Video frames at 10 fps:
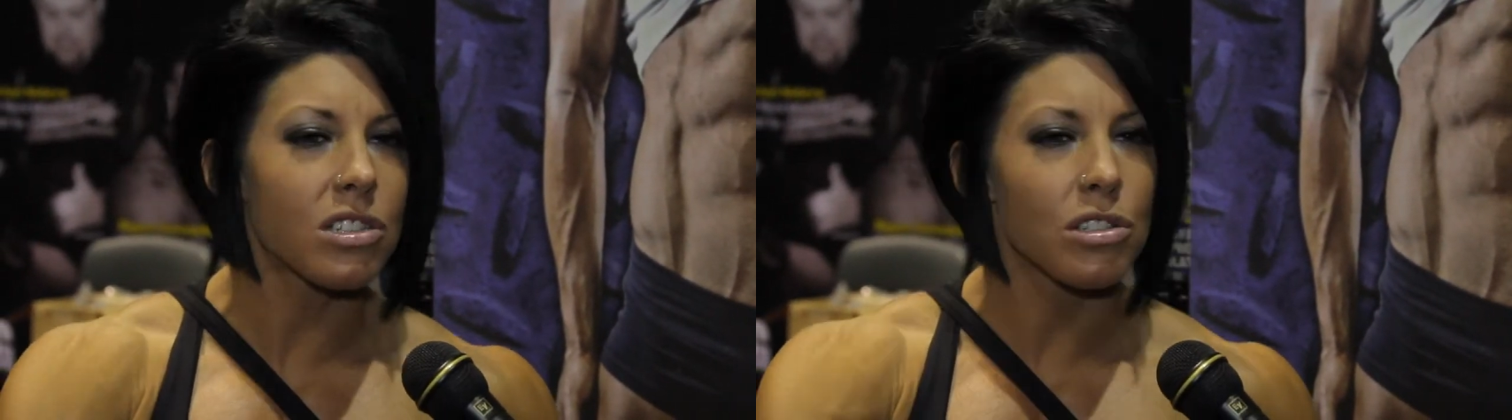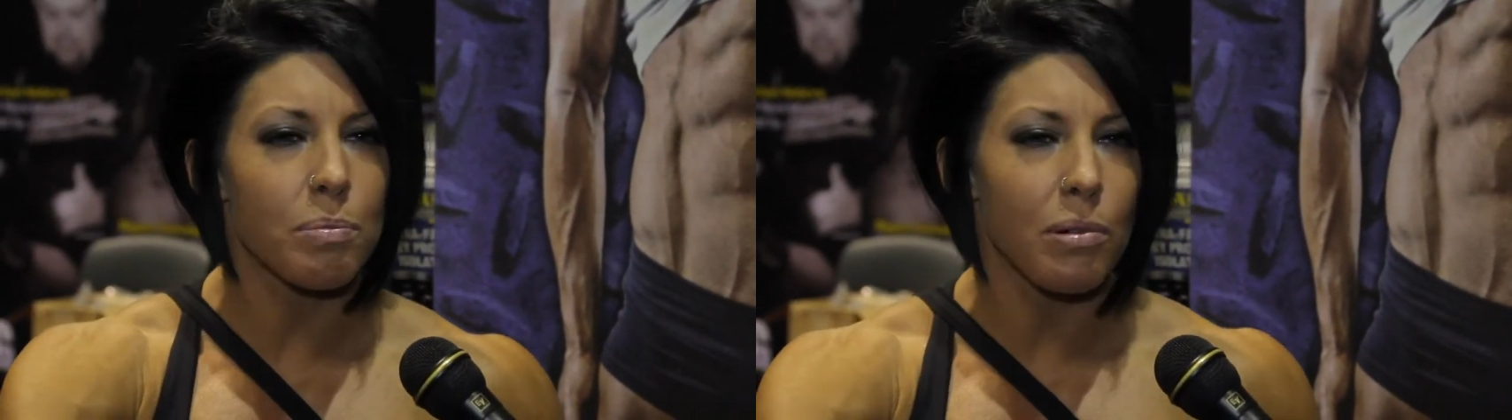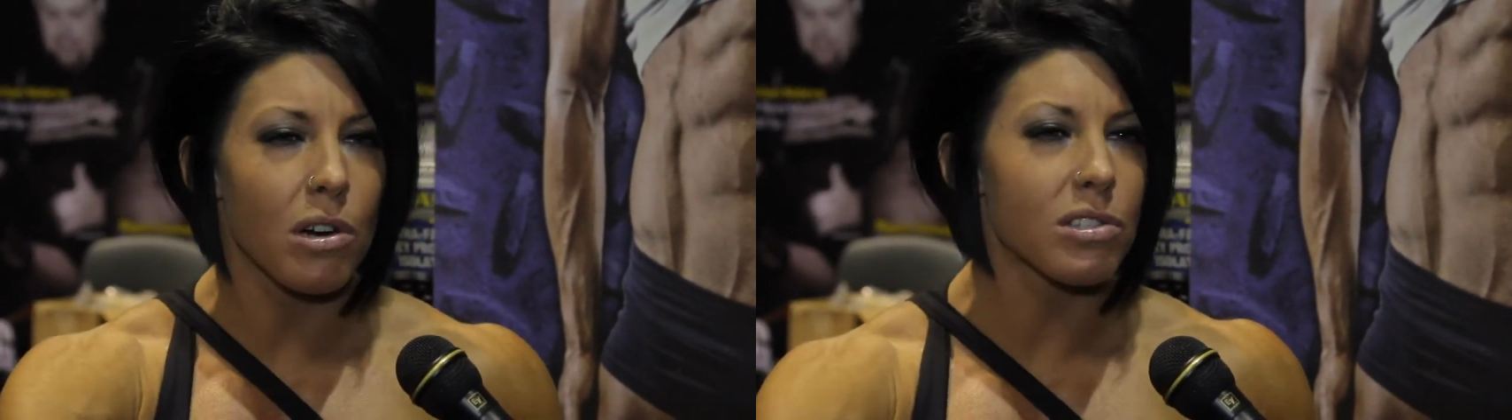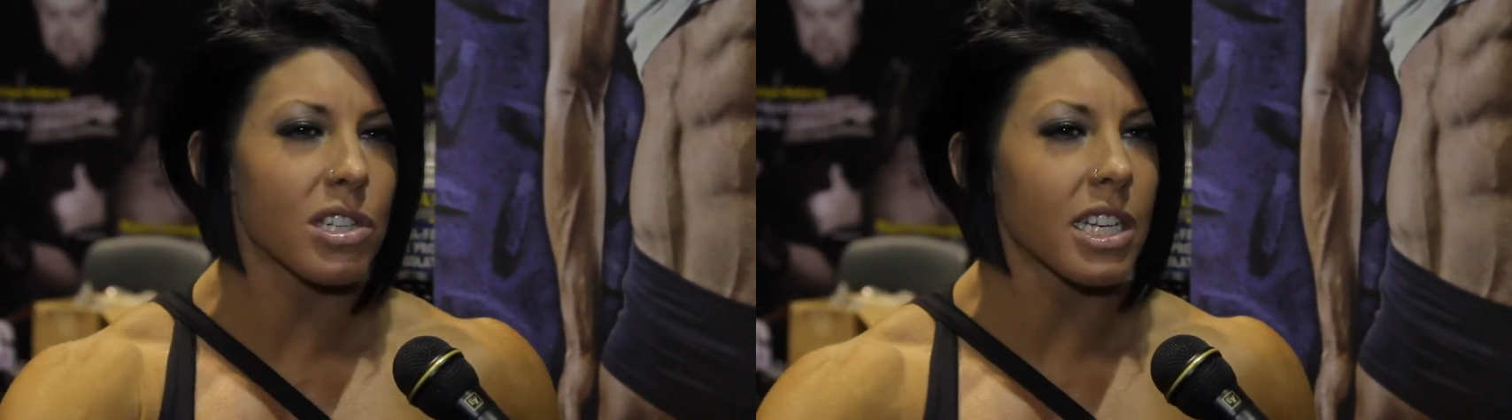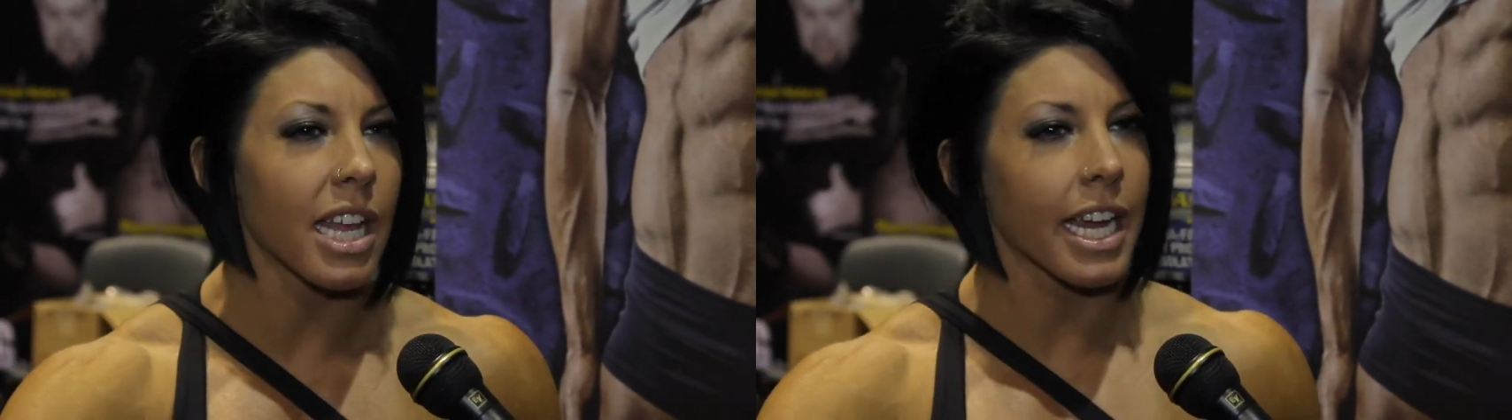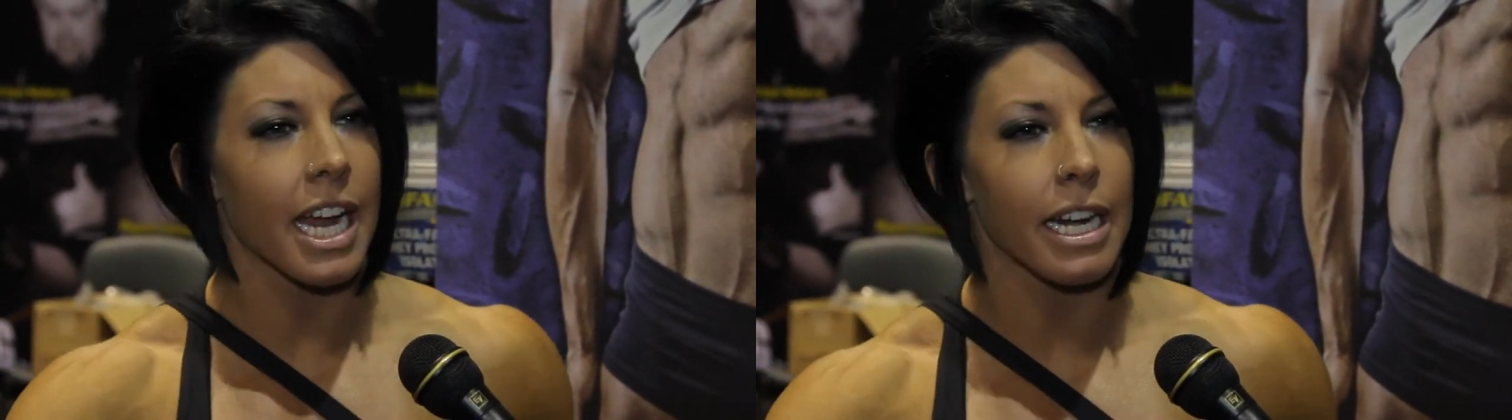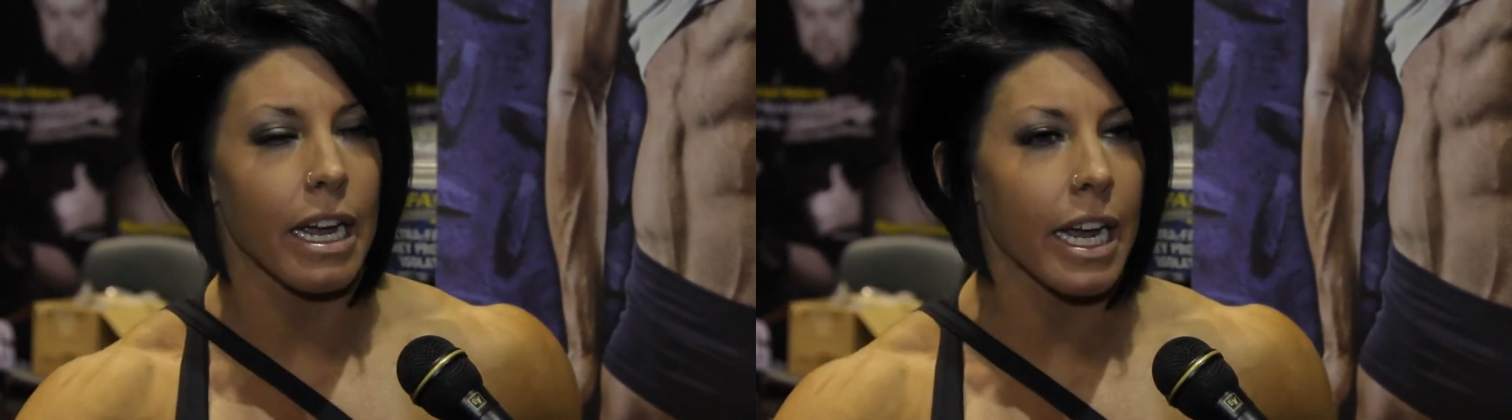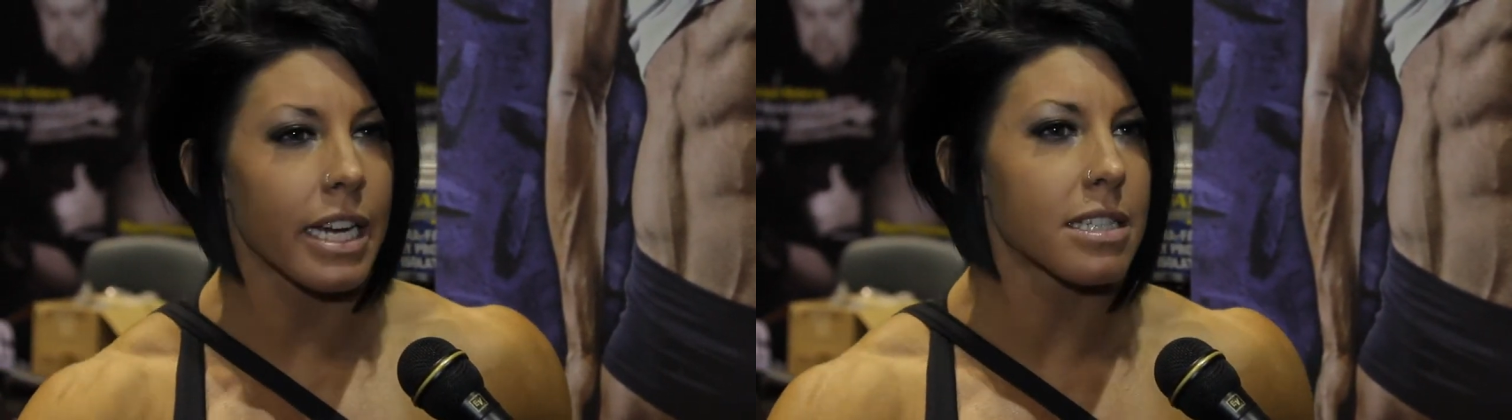do protein like at
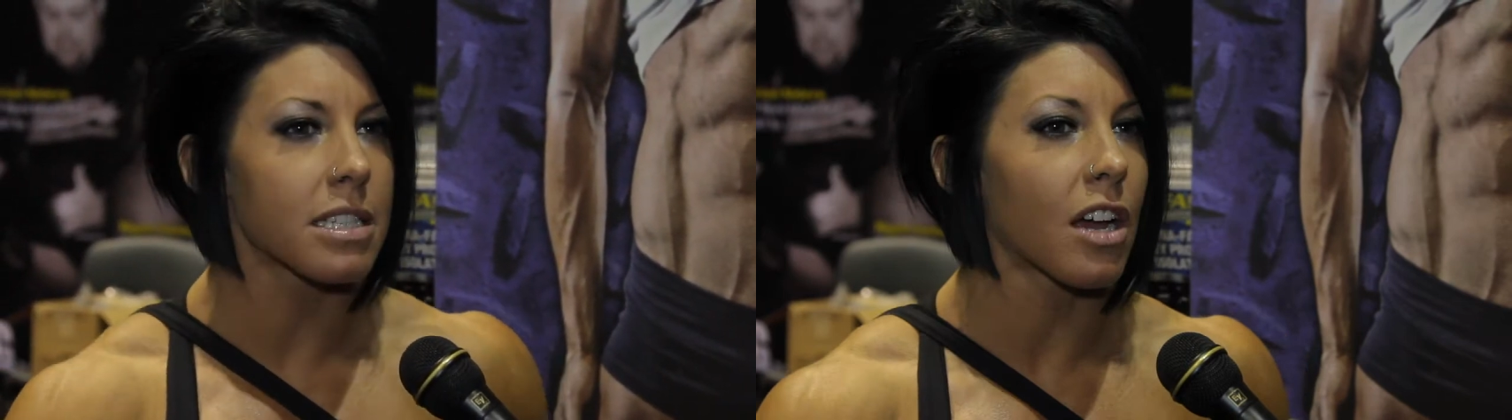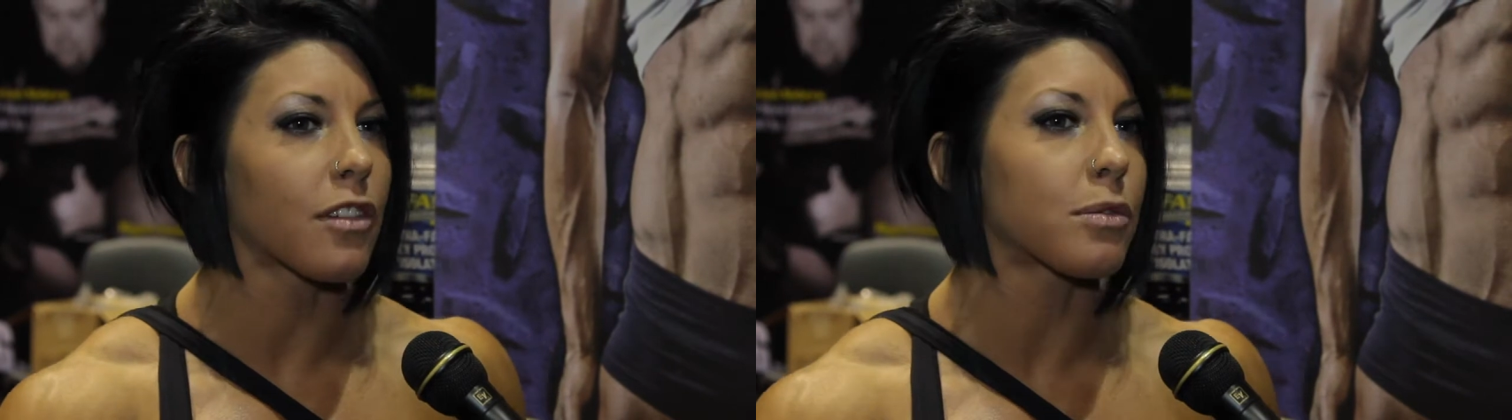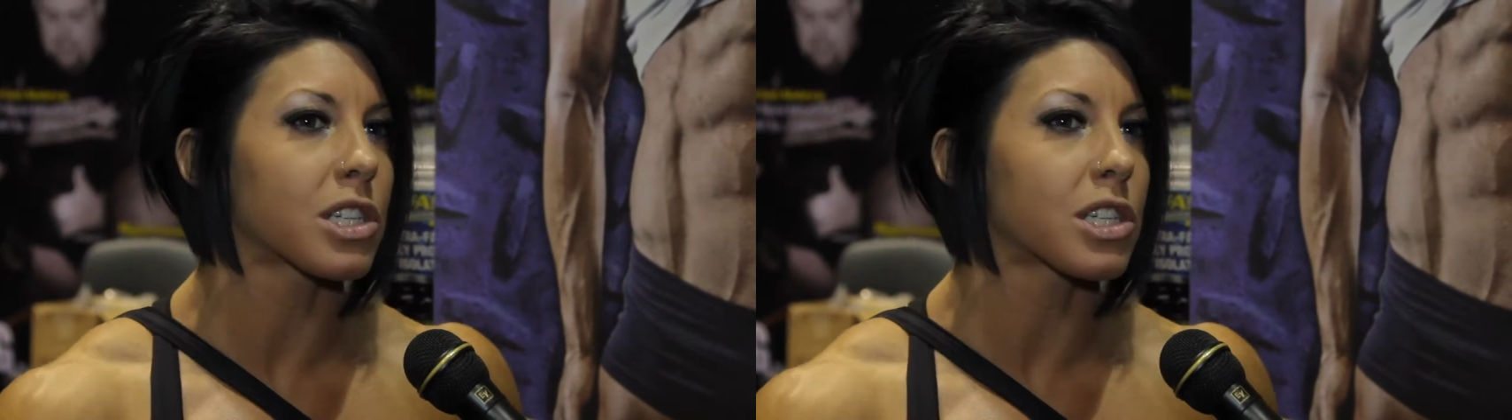night and stuff,